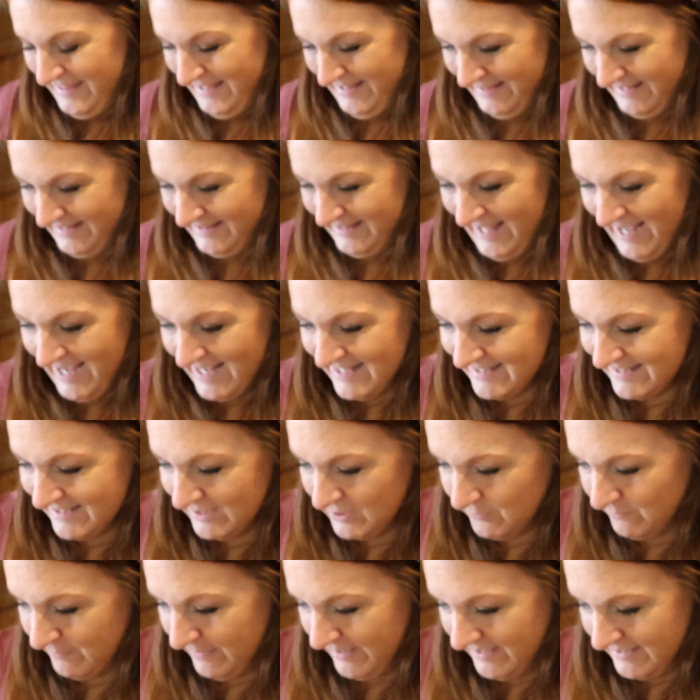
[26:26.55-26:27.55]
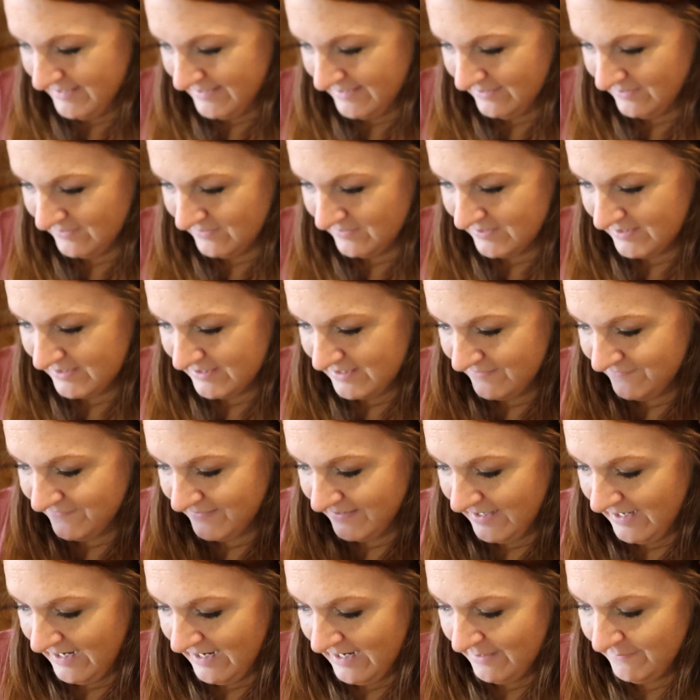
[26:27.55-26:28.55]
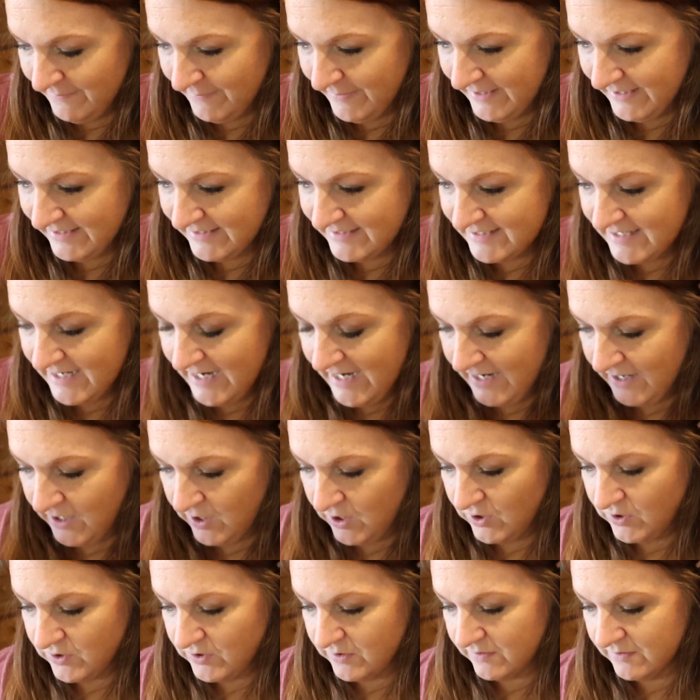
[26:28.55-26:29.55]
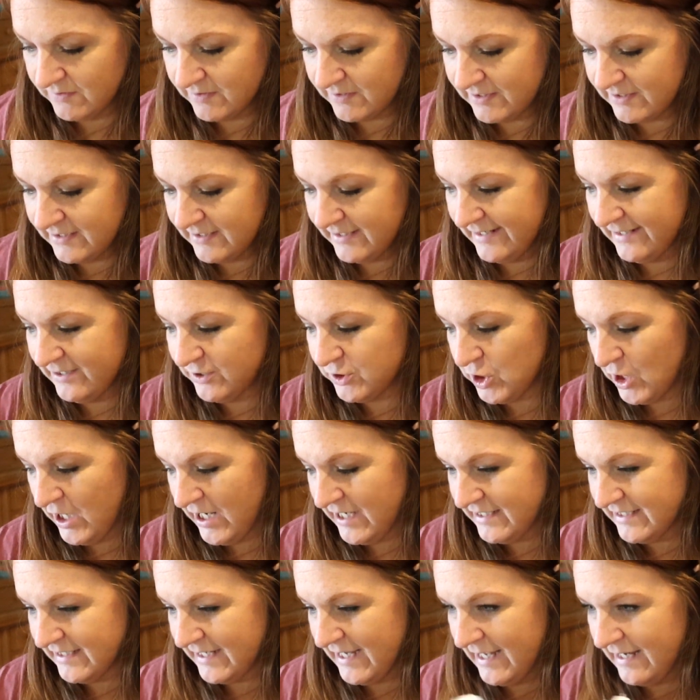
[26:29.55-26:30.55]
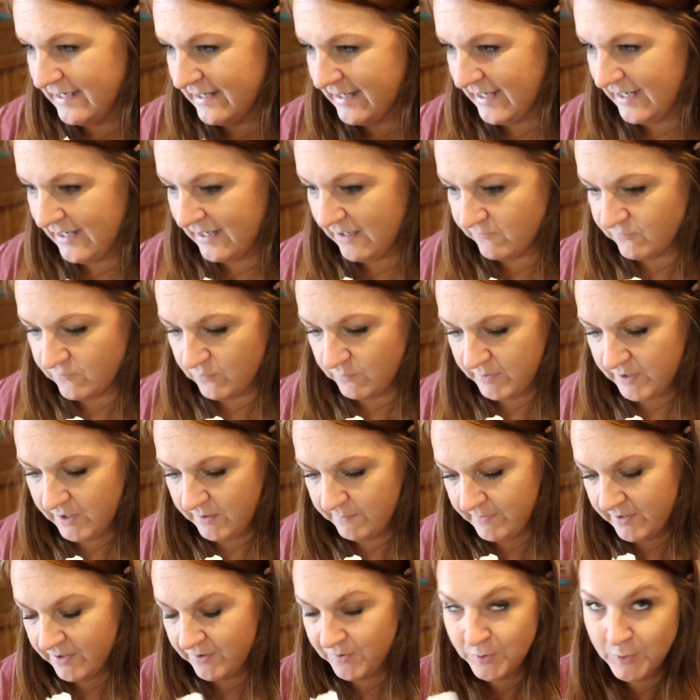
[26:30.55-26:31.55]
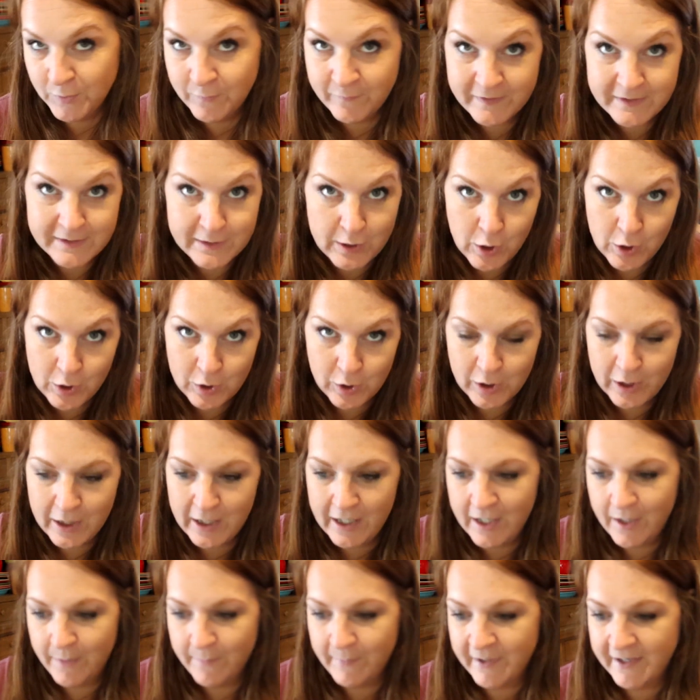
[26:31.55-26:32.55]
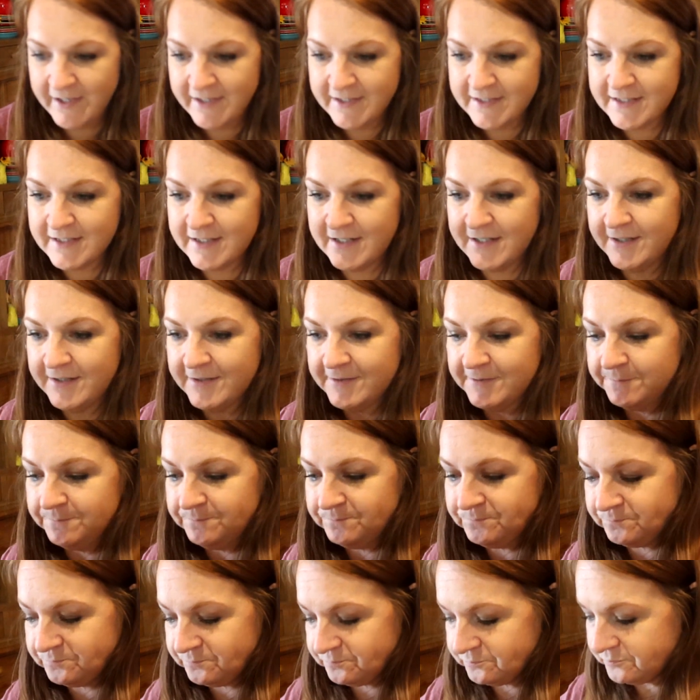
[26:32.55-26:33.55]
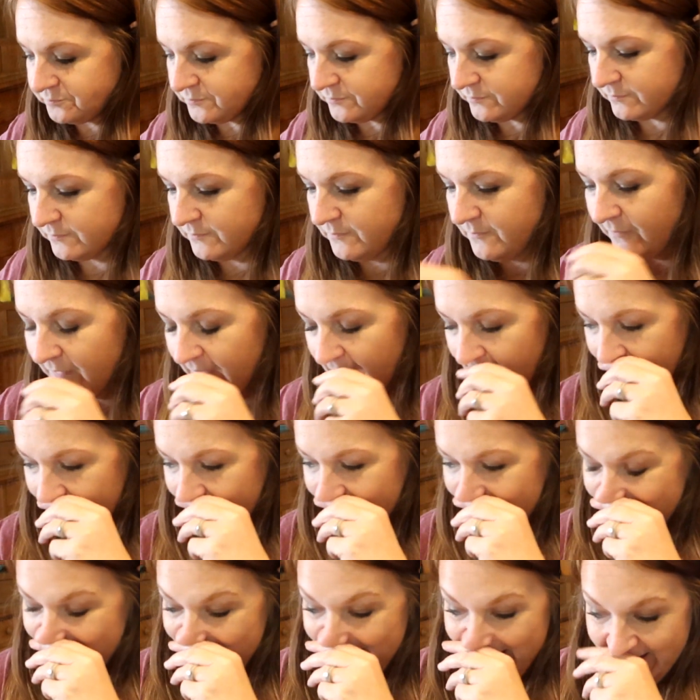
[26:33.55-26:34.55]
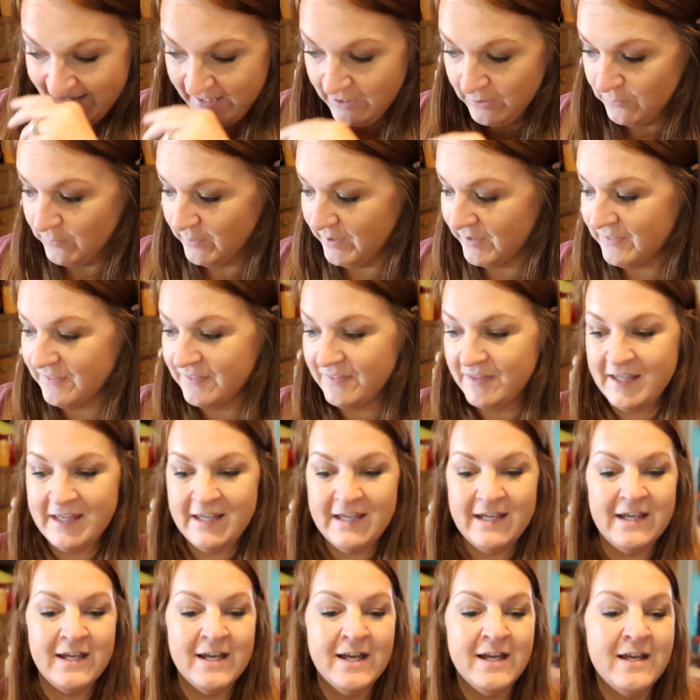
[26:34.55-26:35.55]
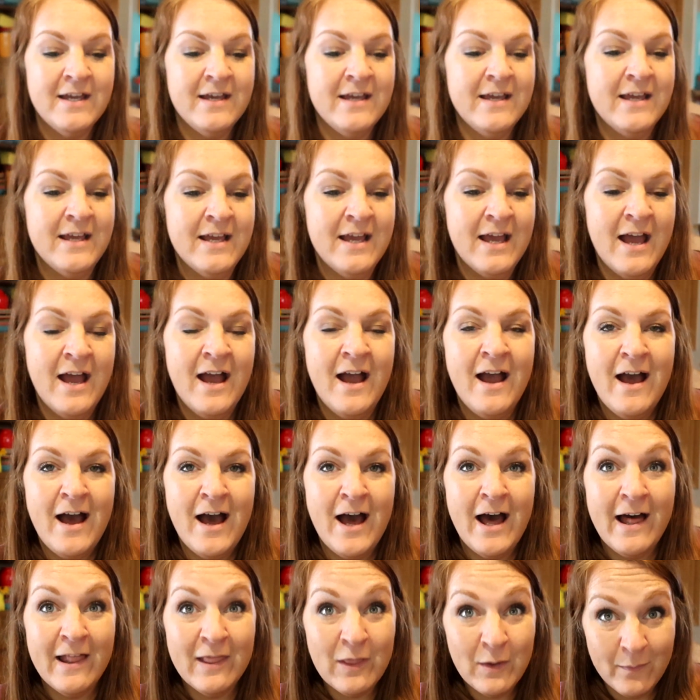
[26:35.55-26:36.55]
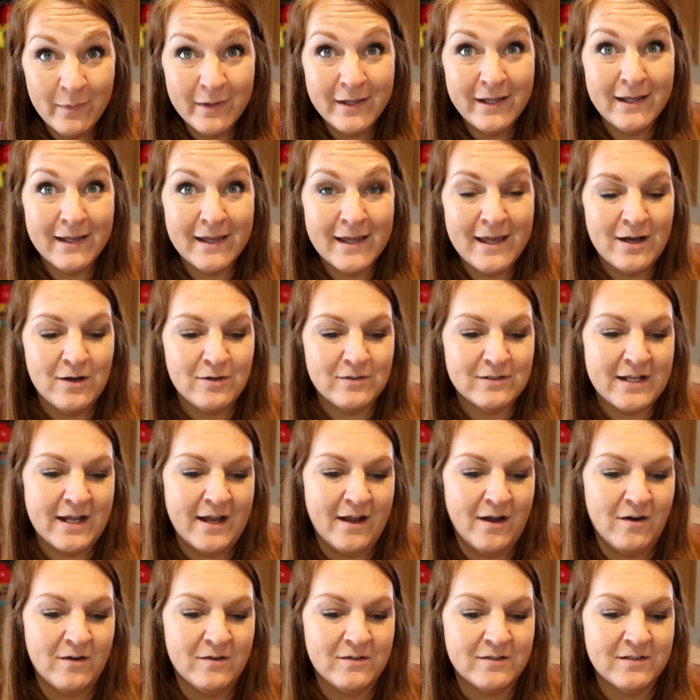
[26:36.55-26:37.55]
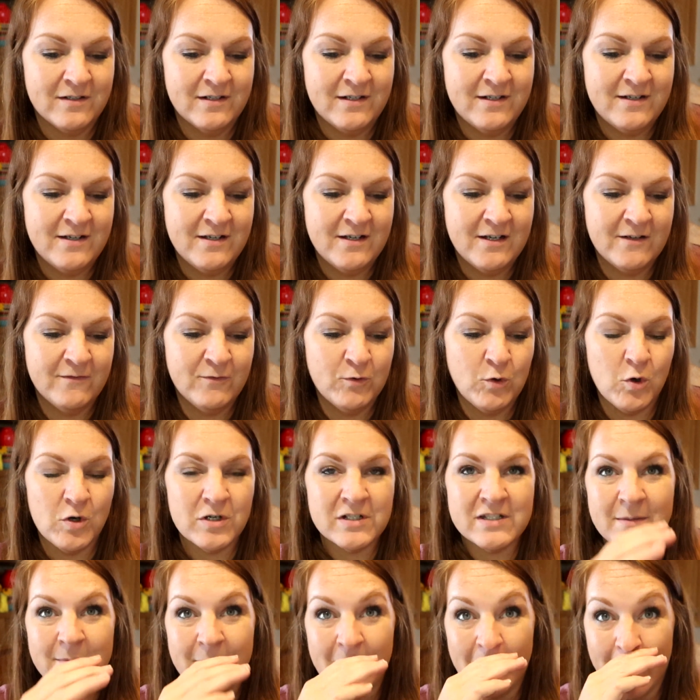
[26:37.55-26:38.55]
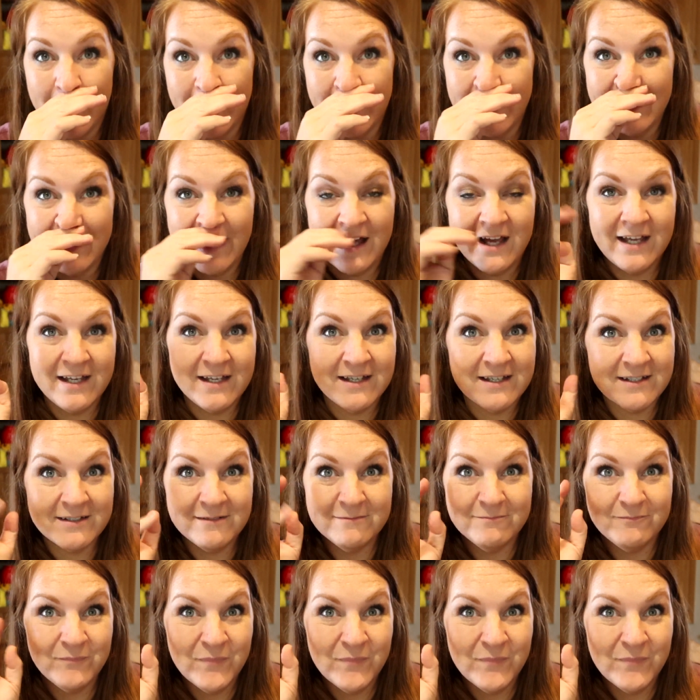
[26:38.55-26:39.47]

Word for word: and the last little bit is little stuff that I picked out and tried to kind of hide from him. I don't know if he saw it or not, but um, and thinking with the Halloween countdown, of course, I'm already like